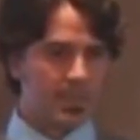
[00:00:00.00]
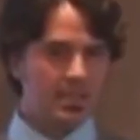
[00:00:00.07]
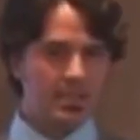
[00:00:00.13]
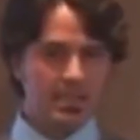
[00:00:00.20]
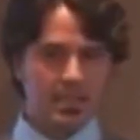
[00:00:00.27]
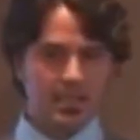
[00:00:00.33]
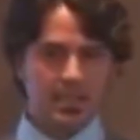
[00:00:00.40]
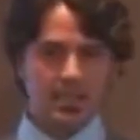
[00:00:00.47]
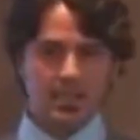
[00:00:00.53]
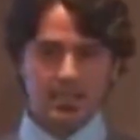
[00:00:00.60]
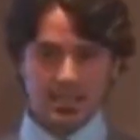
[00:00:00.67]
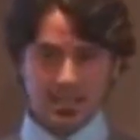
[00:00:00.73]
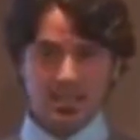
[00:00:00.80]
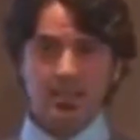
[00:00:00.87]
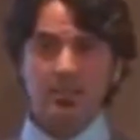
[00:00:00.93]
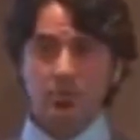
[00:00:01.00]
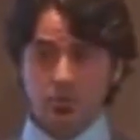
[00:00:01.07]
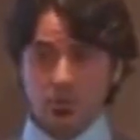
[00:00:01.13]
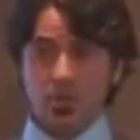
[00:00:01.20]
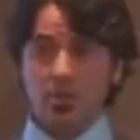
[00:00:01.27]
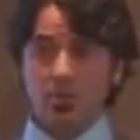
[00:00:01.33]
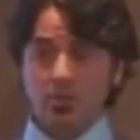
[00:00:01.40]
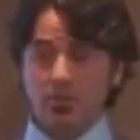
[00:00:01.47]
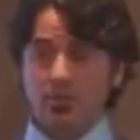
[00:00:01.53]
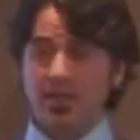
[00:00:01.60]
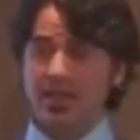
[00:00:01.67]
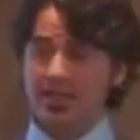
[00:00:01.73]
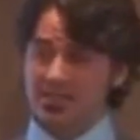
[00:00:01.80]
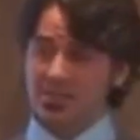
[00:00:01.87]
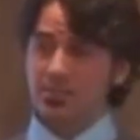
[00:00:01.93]
And then they grow
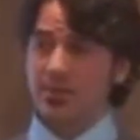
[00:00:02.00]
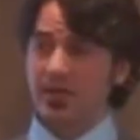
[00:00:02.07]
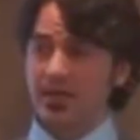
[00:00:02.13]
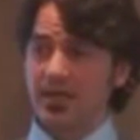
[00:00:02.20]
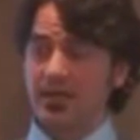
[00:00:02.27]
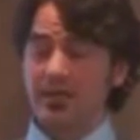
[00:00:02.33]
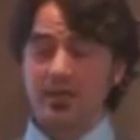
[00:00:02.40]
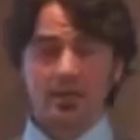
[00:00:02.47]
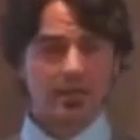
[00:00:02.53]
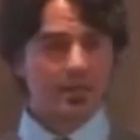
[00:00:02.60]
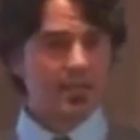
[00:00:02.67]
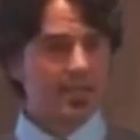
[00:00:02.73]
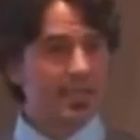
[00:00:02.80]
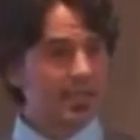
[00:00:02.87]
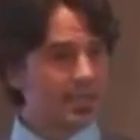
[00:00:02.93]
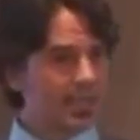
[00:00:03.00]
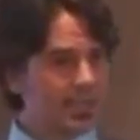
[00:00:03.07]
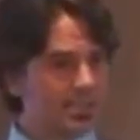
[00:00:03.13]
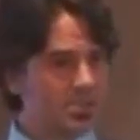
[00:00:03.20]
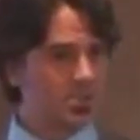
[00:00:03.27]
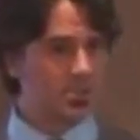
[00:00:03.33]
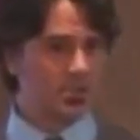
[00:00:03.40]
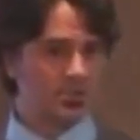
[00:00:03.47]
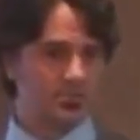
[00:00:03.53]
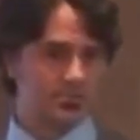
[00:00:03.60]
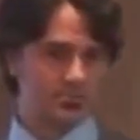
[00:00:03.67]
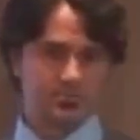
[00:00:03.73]
and spread like a cancer.